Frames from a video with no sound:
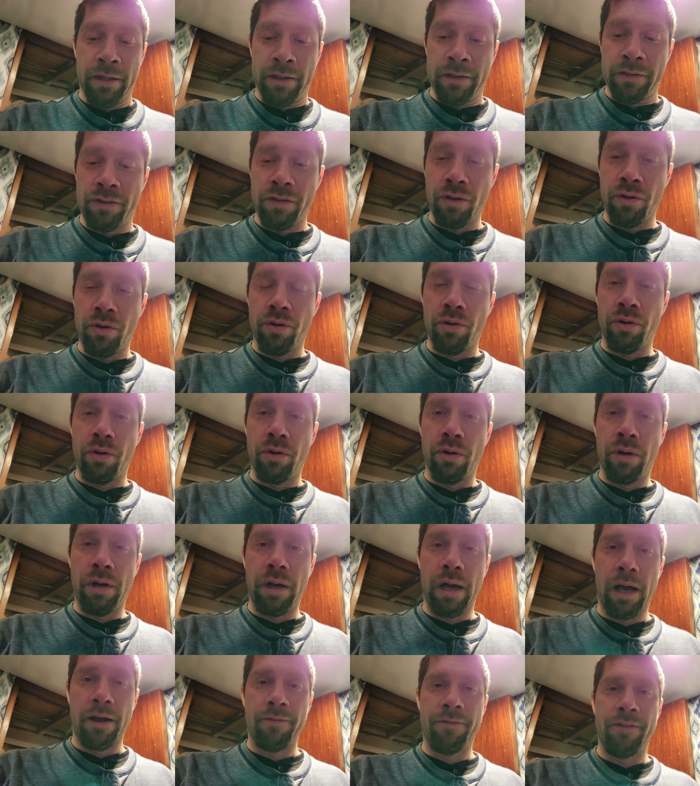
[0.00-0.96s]
So
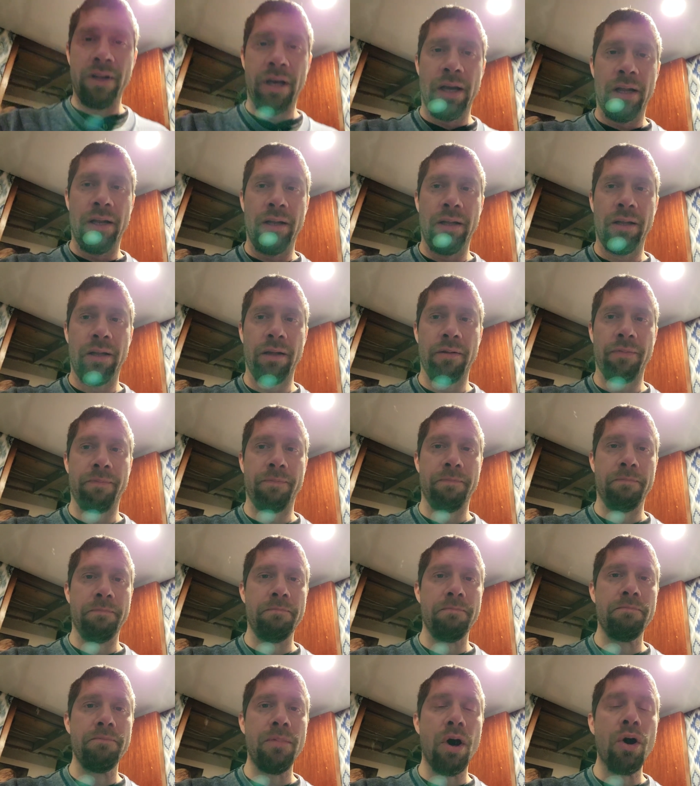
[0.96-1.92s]
I've done
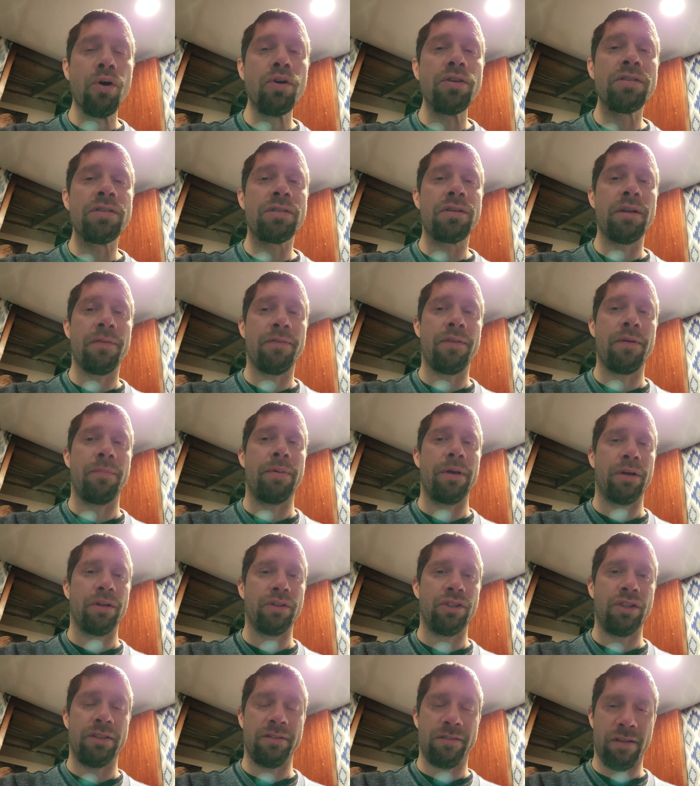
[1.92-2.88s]
most of the
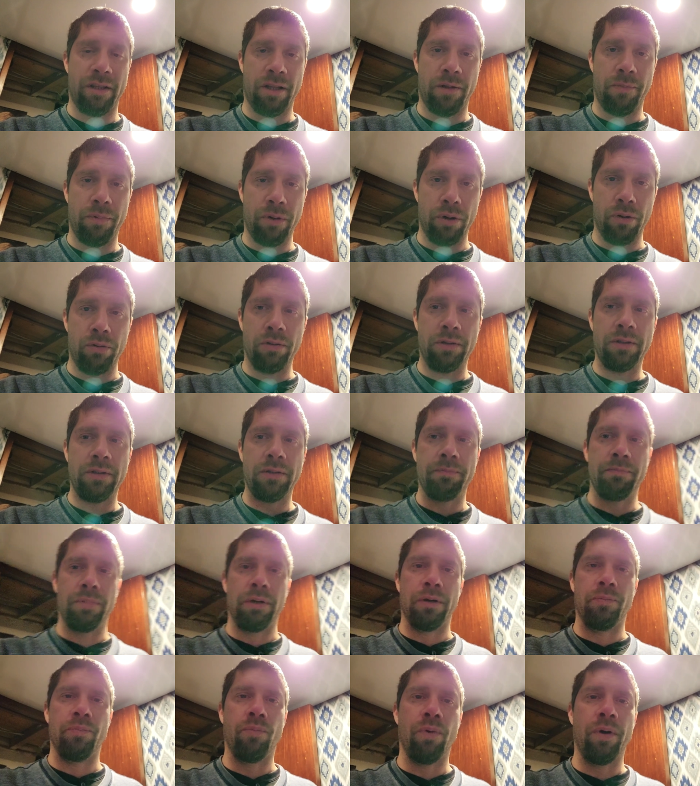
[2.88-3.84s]
bilges in the boat,
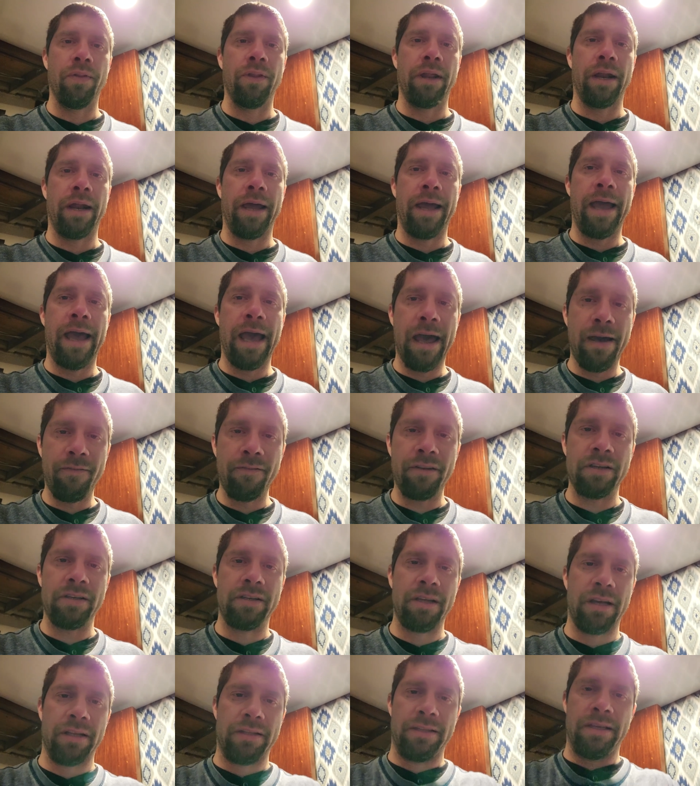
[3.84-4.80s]
but one that I
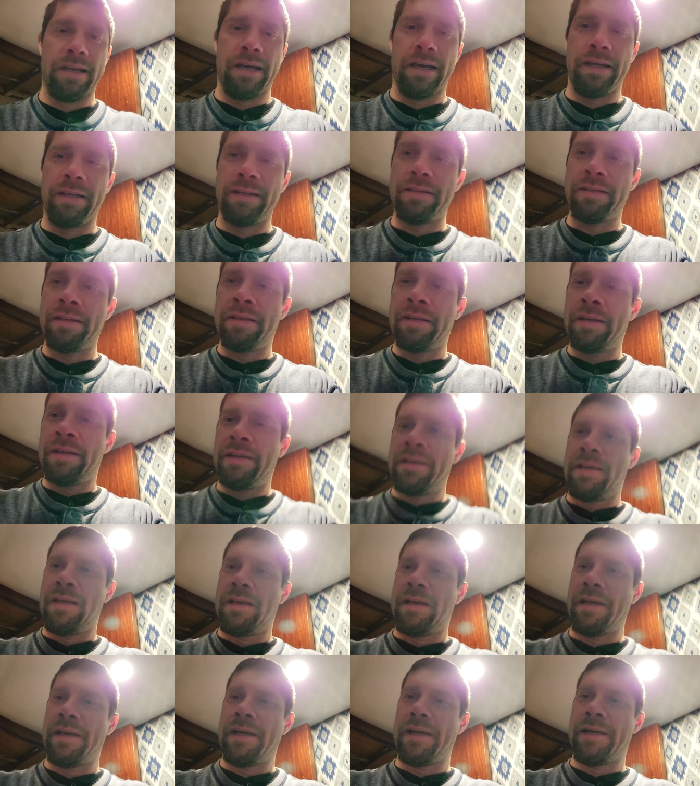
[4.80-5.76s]
haven't done yet
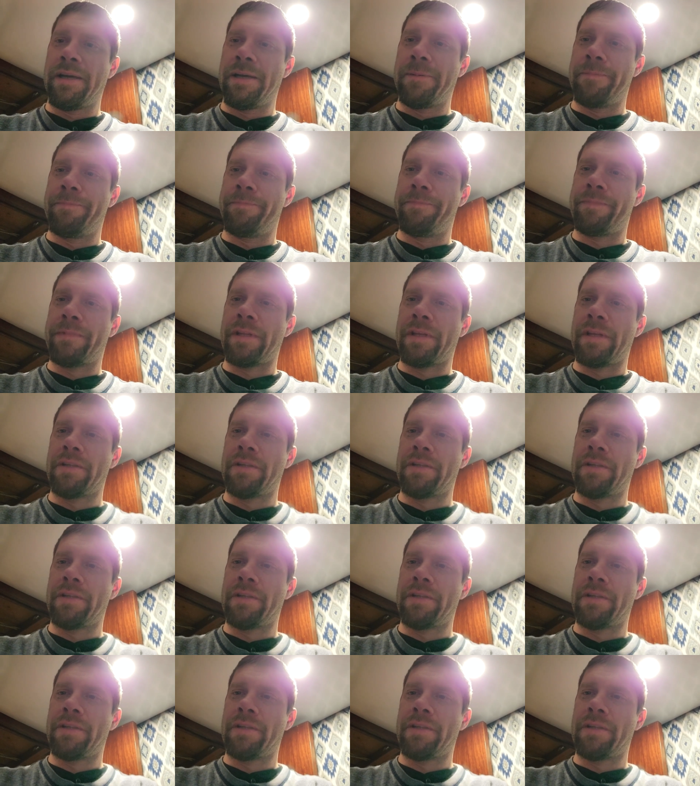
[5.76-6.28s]
um,